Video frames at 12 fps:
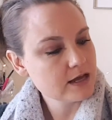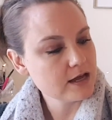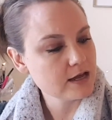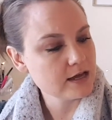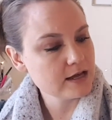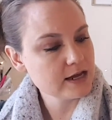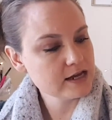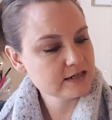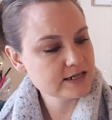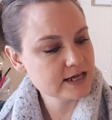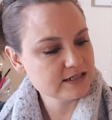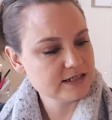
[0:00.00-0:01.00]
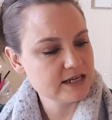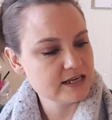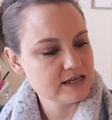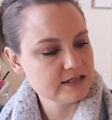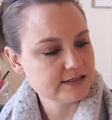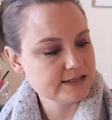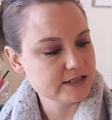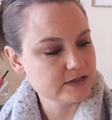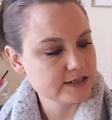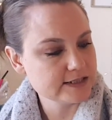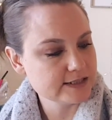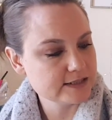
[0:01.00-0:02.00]
Anti-Tea
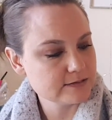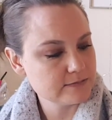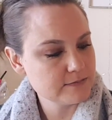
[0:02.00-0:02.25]
Series